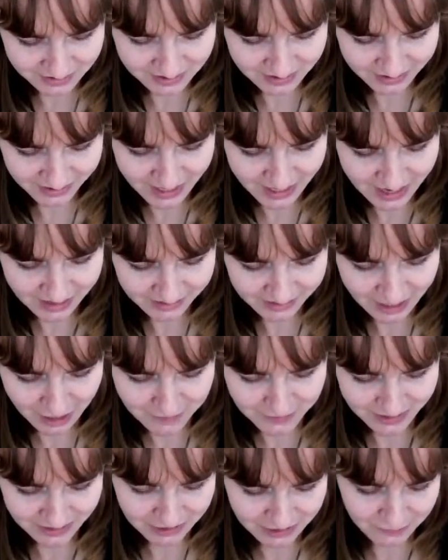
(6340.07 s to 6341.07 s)
says that, can
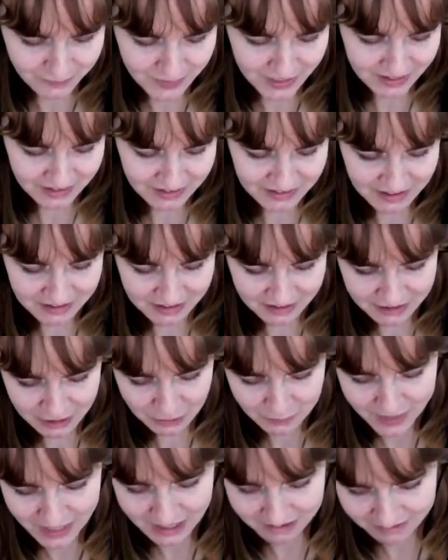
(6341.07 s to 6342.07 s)
capitalism be considered
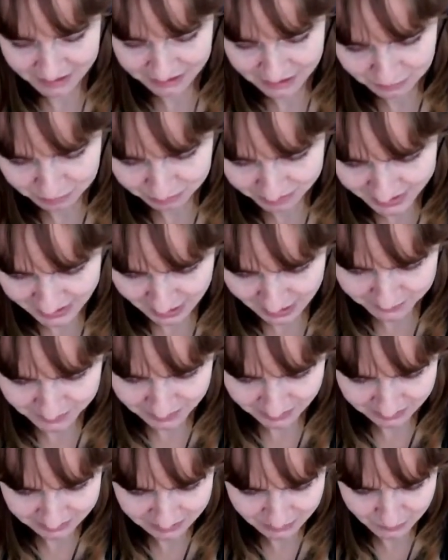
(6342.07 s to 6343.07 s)
superior to
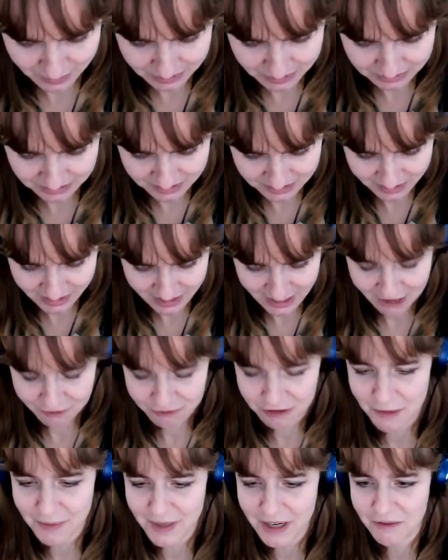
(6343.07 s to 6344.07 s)
pre-capitalist modes
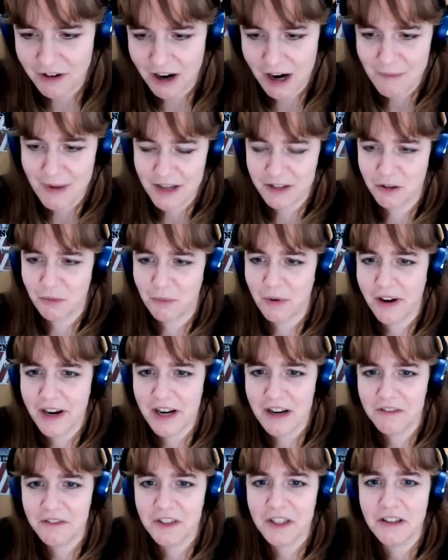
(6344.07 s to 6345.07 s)
from an environmental
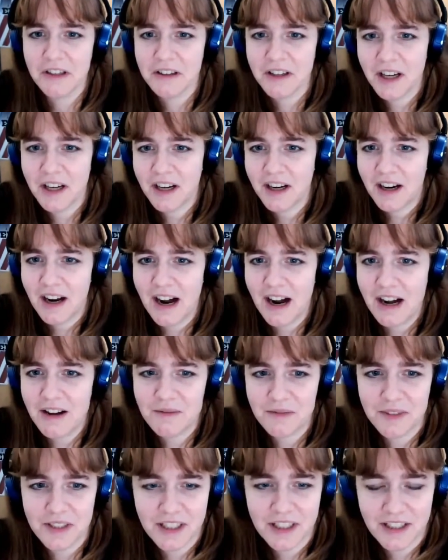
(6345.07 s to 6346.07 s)
point of view?
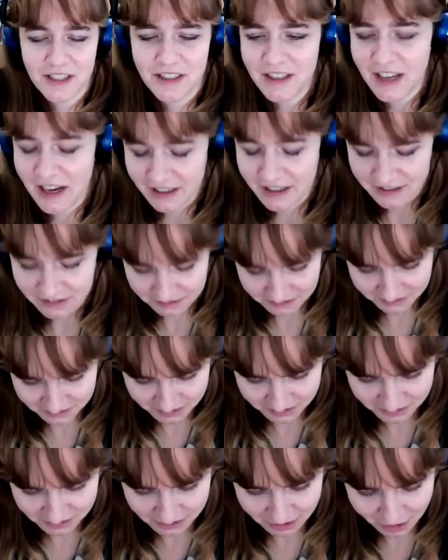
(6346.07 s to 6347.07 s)
You
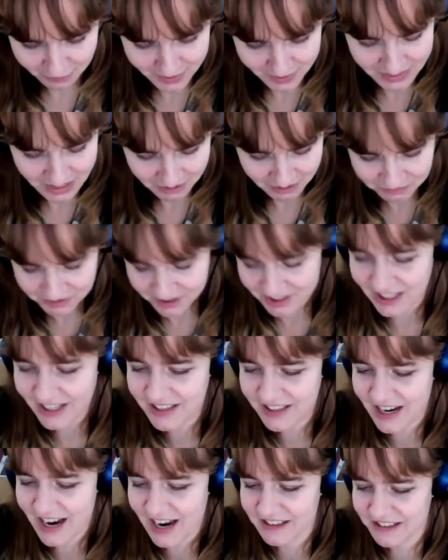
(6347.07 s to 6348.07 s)
got me there. Obviously
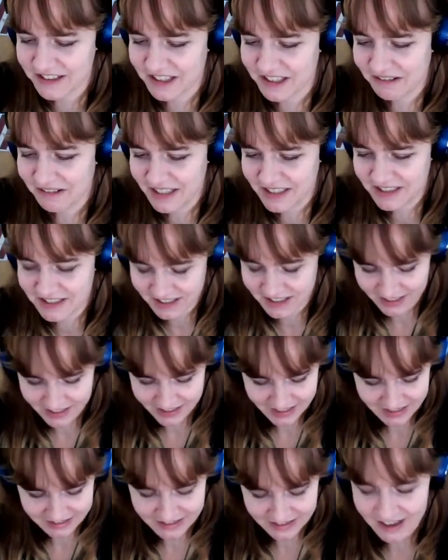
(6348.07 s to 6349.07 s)
the answer is
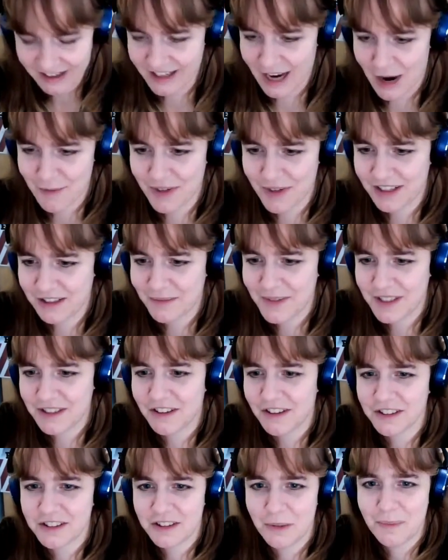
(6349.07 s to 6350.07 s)
no, capitalism is
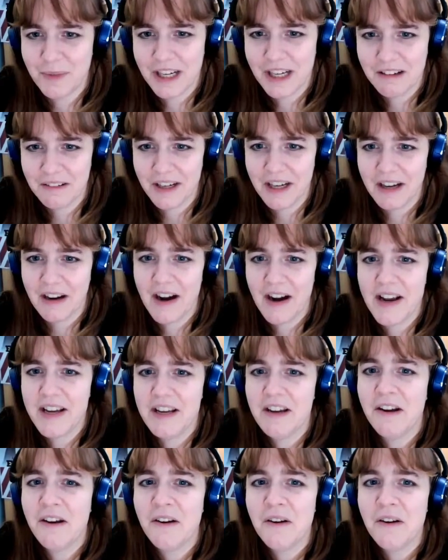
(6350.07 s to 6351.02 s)
not superior.